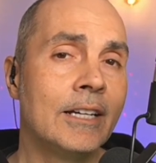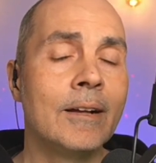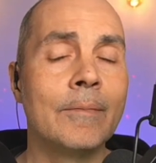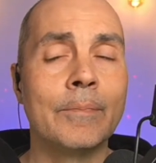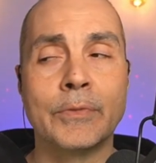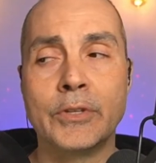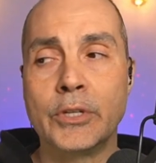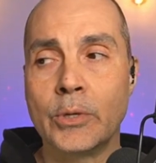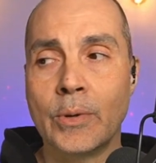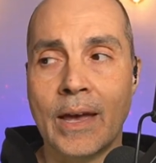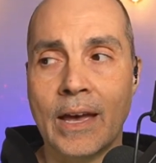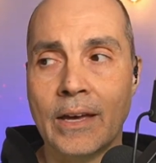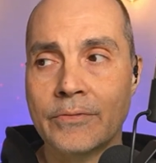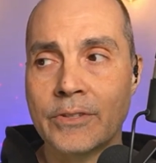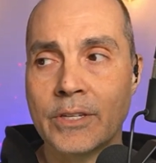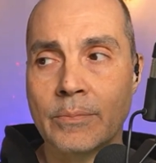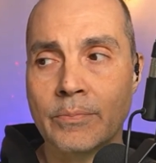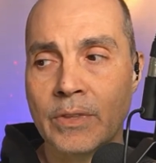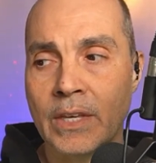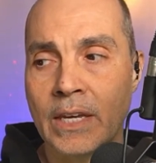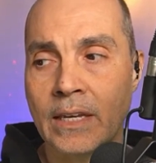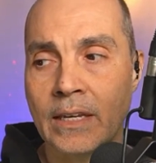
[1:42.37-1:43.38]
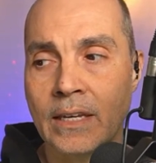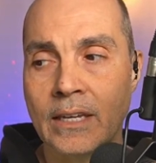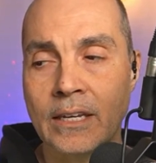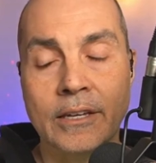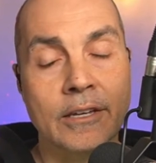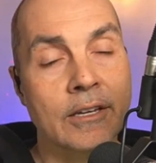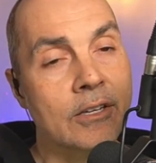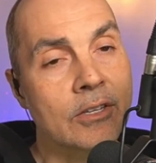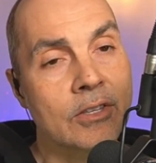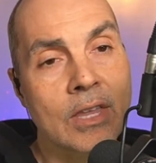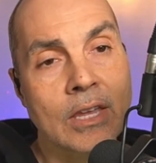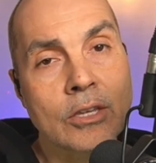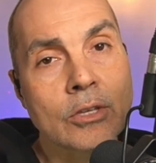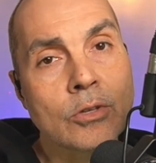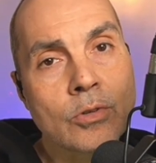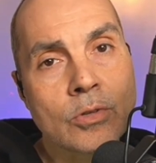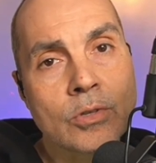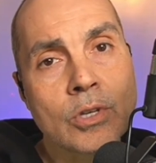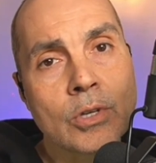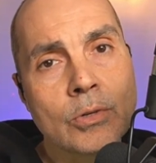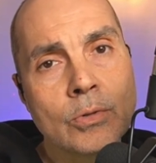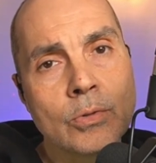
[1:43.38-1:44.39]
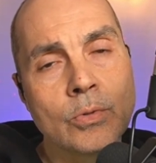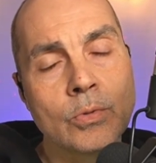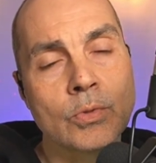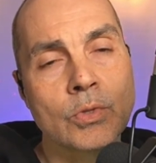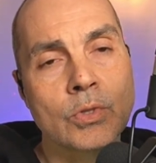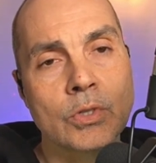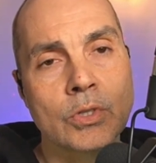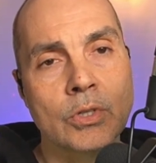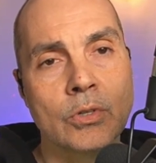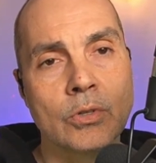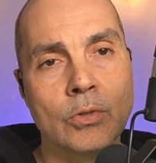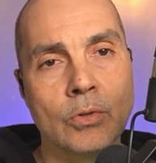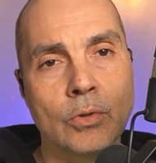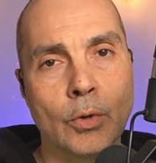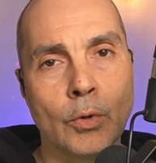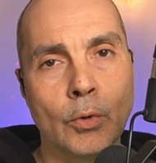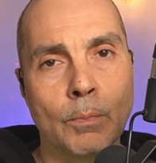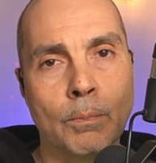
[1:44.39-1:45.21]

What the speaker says: Do you have something that you use to